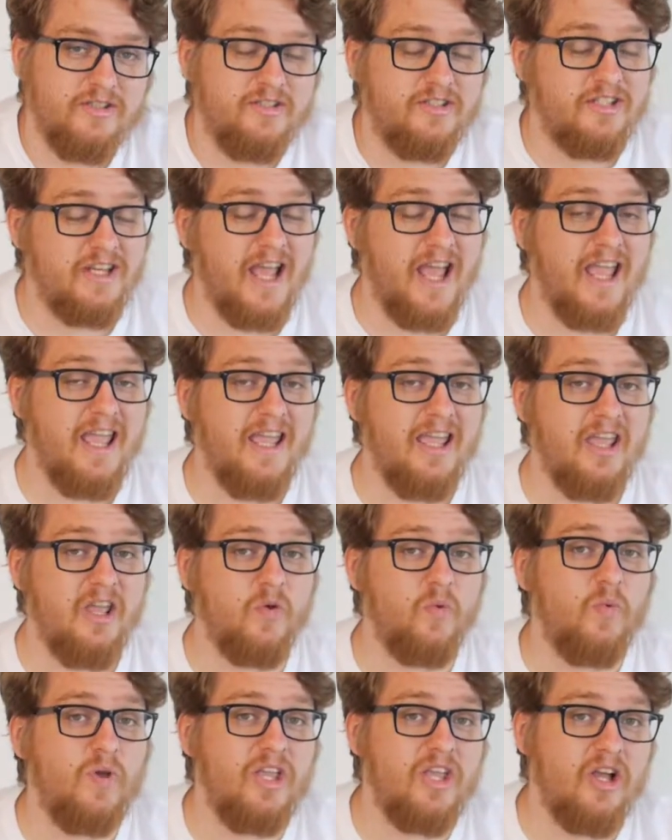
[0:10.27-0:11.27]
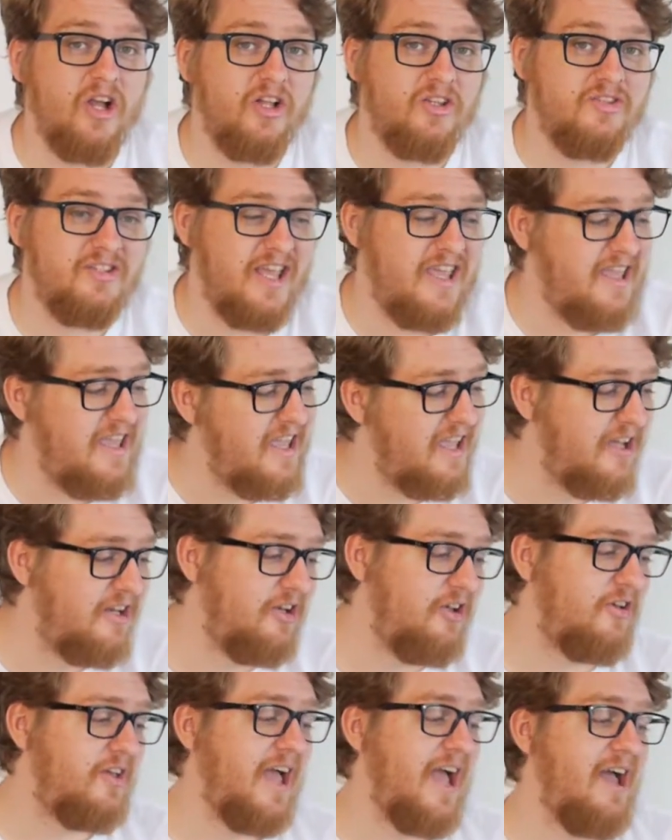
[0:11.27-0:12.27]
Today we are taking a
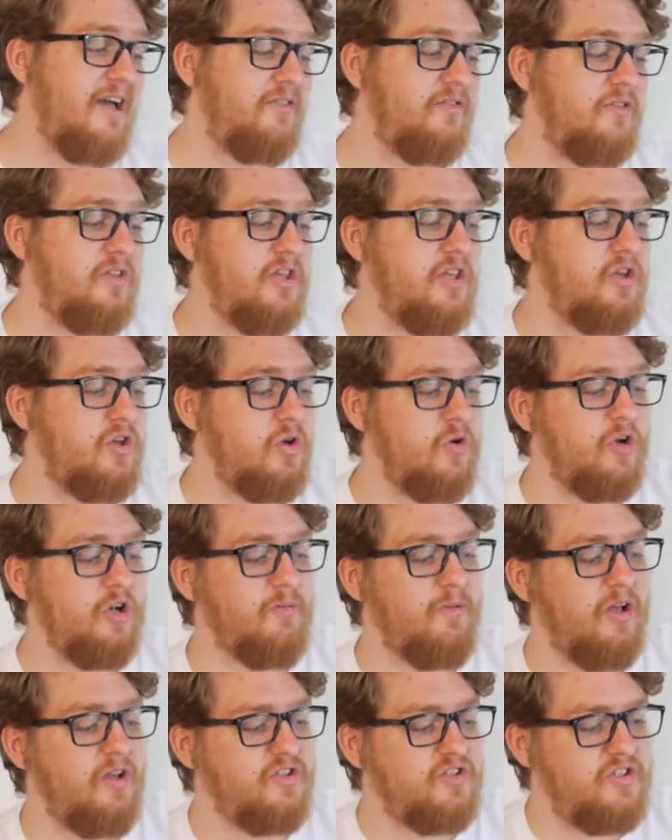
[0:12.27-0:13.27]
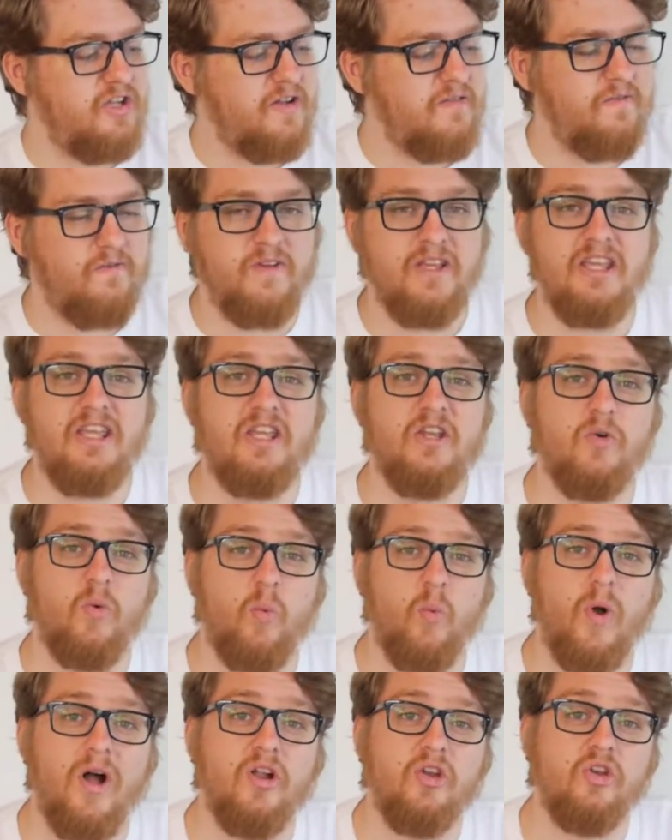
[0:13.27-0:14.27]
look at the Cooler Master
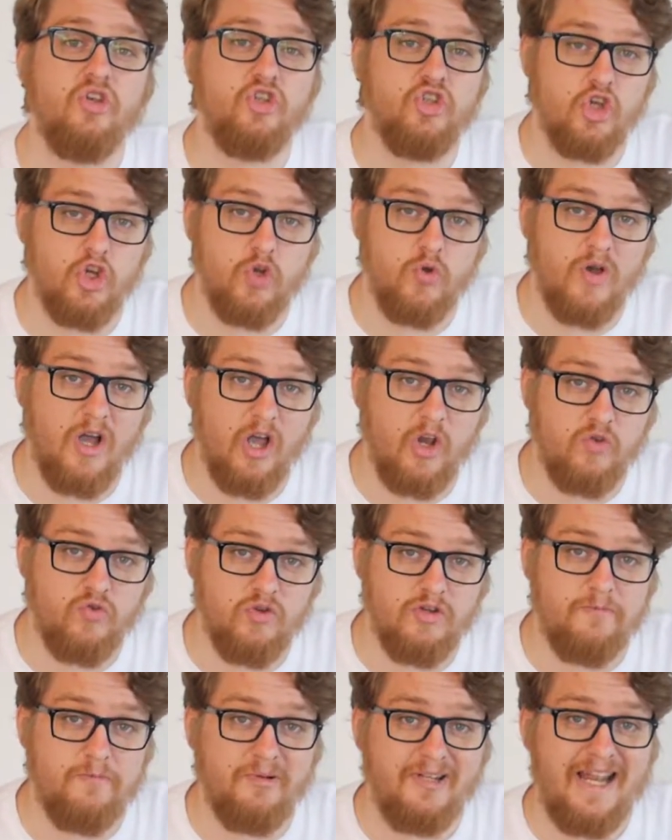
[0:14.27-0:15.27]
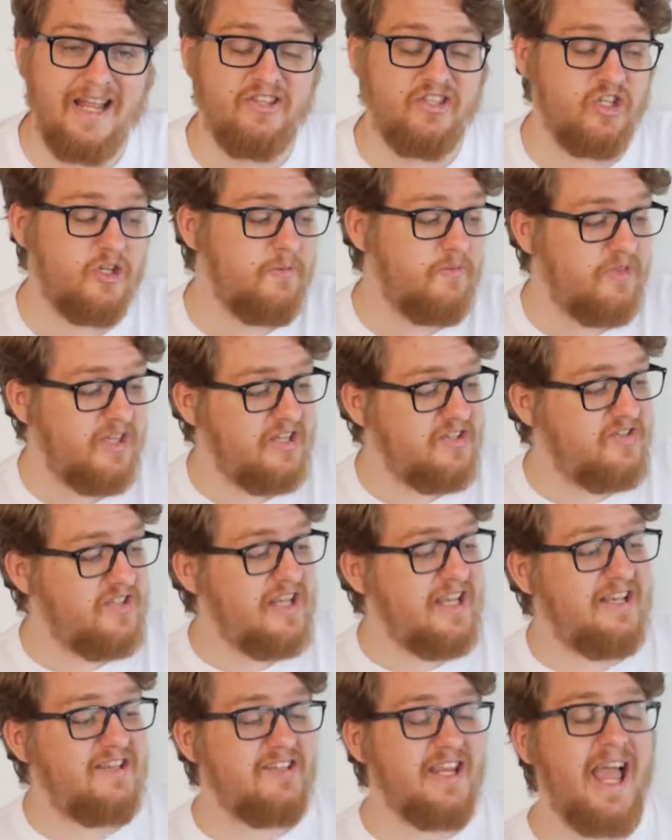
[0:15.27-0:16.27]
V1200 Platinum. This
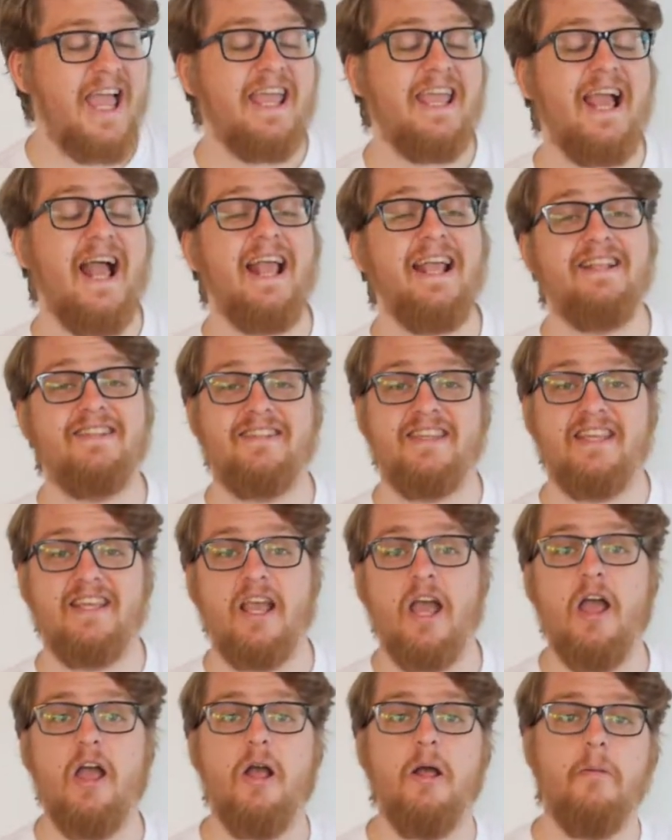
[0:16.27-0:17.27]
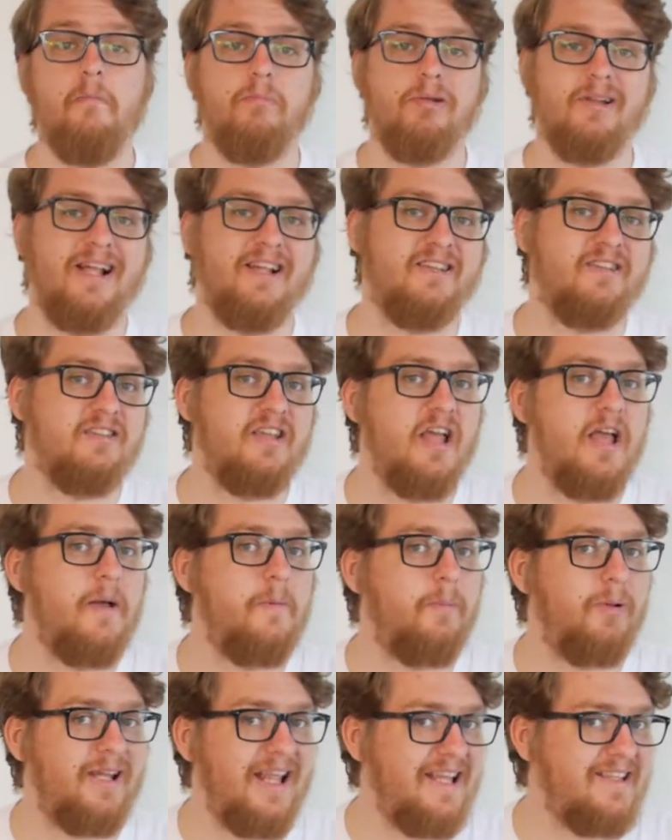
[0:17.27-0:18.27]
is a 80 plus
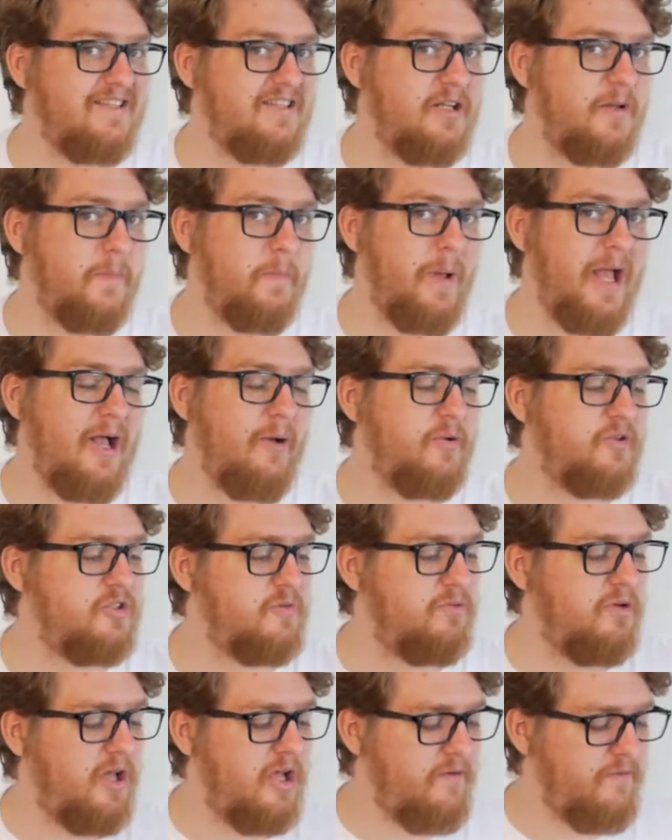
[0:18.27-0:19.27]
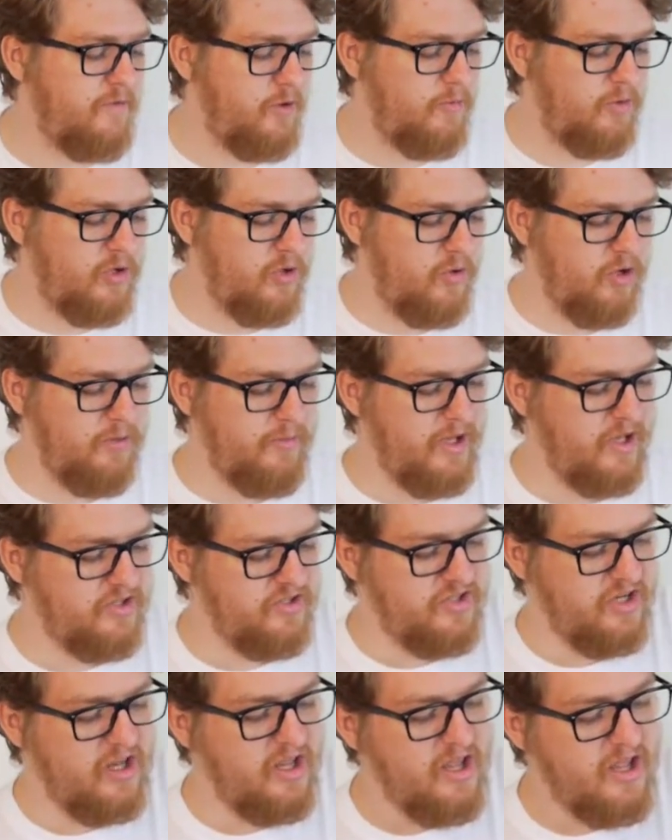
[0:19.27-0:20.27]
platinum power supply from Cooler
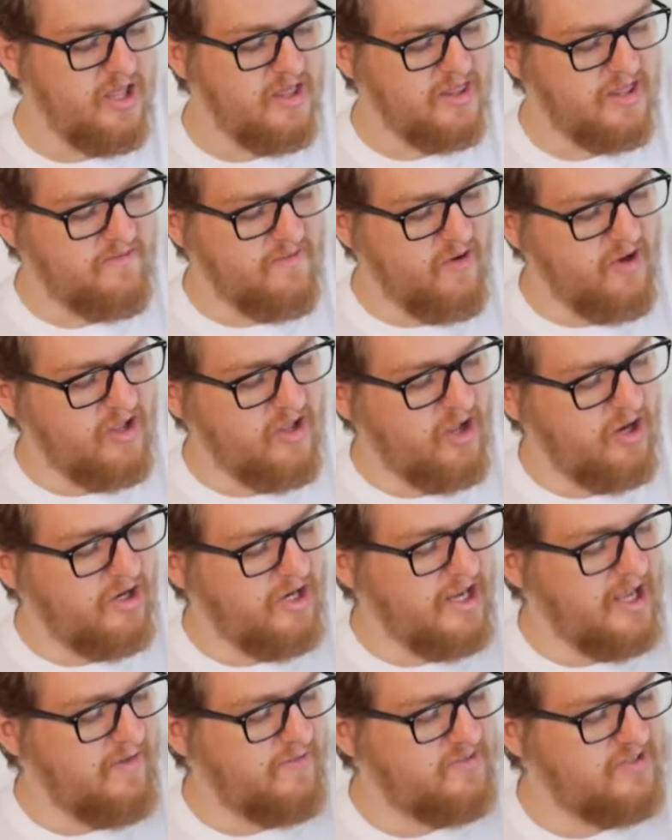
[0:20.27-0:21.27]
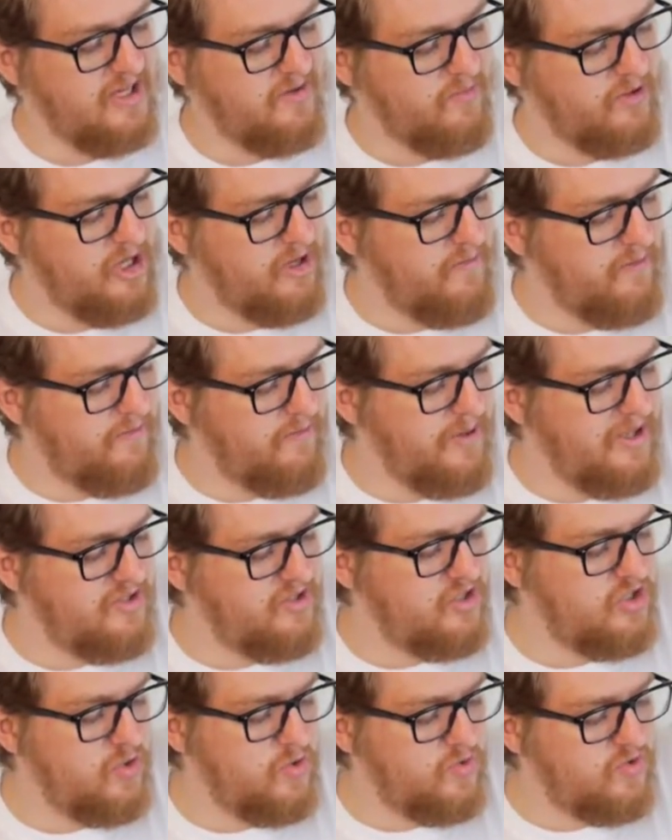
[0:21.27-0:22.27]
Master. They very kindly have sent one over for me
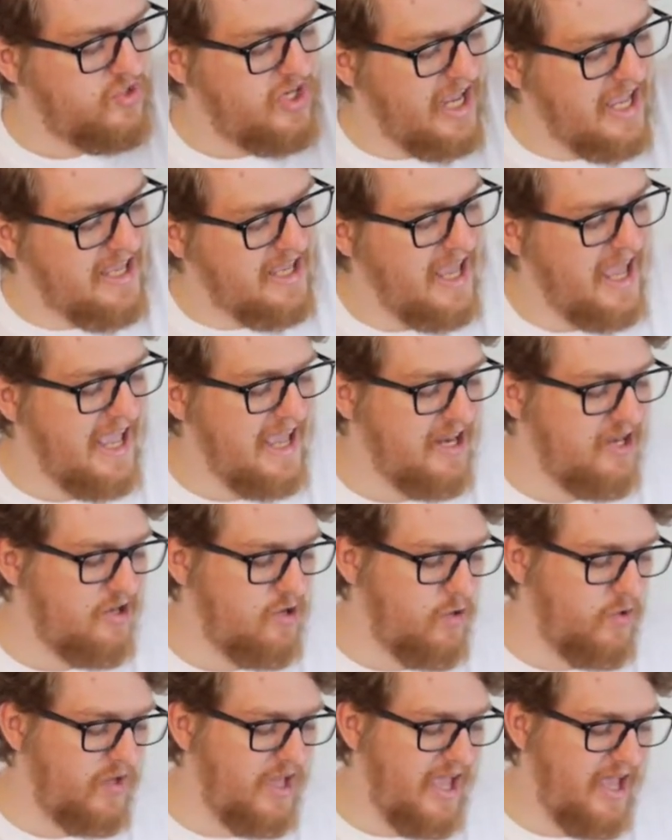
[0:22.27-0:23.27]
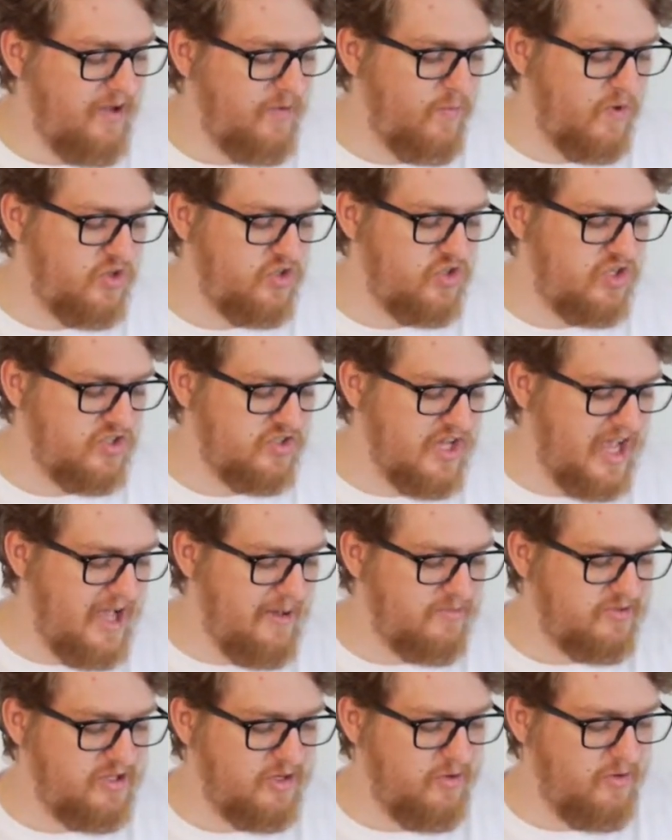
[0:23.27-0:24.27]
to take a look at, which is
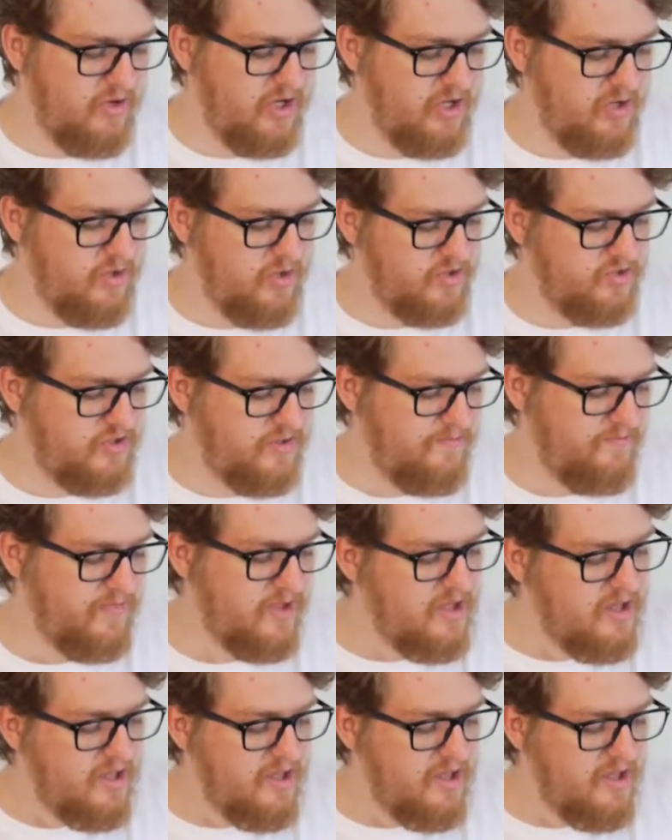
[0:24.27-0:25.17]
absolutely awesome.